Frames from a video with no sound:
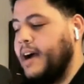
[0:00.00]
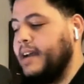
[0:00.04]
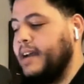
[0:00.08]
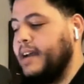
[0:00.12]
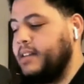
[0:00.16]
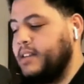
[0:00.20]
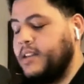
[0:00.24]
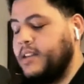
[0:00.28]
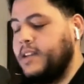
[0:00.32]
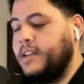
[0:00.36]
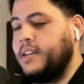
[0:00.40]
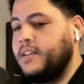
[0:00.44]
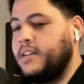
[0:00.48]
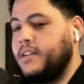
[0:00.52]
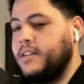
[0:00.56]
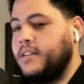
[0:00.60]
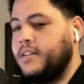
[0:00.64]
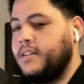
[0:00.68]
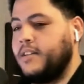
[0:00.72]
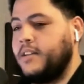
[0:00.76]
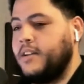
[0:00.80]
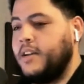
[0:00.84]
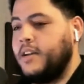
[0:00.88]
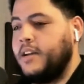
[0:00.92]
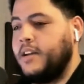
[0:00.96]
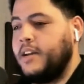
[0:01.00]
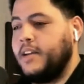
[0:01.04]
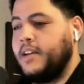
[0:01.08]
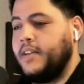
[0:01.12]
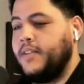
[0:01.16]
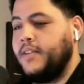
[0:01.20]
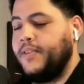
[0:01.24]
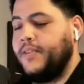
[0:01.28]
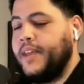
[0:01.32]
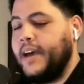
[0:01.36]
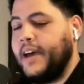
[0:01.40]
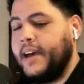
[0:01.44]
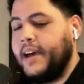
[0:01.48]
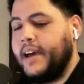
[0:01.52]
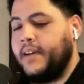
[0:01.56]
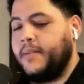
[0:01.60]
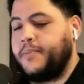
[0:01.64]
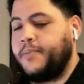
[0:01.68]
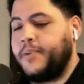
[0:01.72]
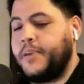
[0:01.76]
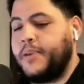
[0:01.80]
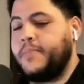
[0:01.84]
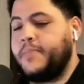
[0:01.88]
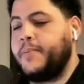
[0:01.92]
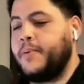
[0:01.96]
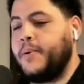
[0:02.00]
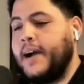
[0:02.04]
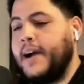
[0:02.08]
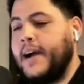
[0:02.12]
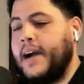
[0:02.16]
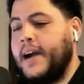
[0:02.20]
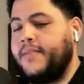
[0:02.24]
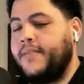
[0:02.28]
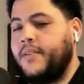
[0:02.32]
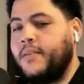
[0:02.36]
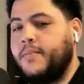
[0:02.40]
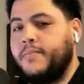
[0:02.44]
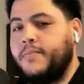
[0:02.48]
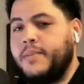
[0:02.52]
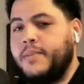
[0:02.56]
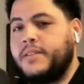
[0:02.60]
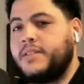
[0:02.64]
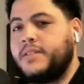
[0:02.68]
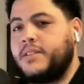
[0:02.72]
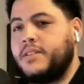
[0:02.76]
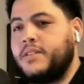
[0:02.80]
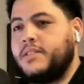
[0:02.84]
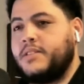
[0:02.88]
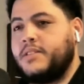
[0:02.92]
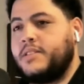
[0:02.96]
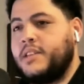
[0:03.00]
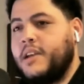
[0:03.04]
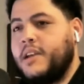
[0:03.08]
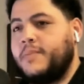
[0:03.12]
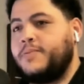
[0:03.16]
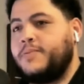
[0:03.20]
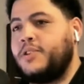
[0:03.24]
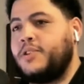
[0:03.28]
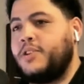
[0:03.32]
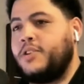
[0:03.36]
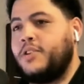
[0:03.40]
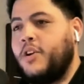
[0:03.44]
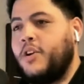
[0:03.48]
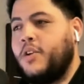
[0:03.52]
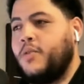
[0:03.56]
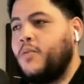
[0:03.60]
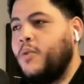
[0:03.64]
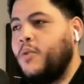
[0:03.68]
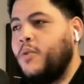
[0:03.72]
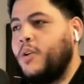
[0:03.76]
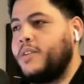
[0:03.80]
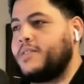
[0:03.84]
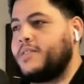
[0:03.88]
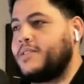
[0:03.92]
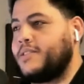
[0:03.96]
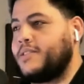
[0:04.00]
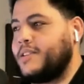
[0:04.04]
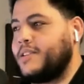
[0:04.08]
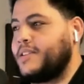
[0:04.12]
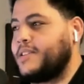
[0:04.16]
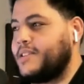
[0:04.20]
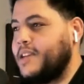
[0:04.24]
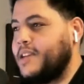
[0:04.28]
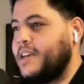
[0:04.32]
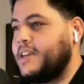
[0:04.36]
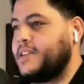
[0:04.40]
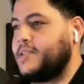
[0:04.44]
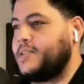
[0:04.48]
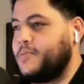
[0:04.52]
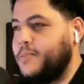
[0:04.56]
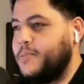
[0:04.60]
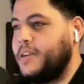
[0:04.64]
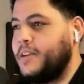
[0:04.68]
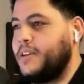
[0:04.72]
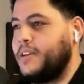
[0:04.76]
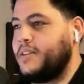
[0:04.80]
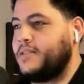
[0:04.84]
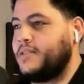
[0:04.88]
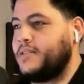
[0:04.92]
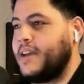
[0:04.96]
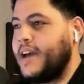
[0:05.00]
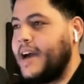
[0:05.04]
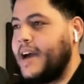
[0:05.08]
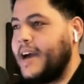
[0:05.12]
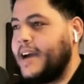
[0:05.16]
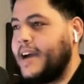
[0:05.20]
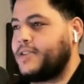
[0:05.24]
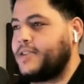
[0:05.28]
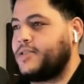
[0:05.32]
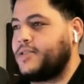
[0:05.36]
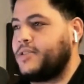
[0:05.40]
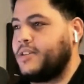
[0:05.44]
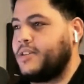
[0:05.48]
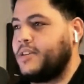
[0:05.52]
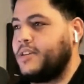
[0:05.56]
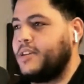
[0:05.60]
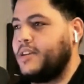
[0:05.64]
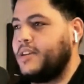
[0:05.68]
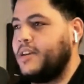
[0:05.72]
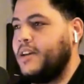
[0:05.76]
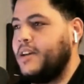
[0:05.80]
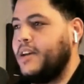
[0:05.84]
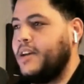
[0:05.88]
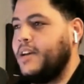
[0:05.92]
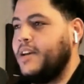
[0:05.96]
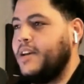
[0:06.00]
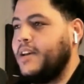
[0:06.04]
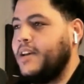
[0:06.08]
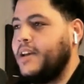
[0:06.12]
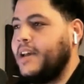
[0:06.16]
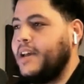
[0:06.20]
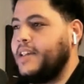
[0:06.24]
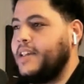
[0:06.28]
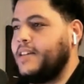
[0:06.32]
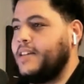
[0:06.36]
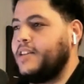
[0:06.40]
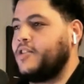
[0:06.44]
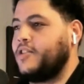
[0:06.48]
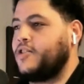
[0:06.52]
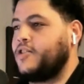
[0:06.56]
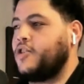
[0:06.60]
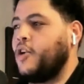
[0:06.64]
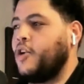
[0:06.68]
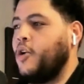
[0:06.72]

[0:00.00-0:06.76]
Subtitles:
I think that people have a misconception on what success means actually, and the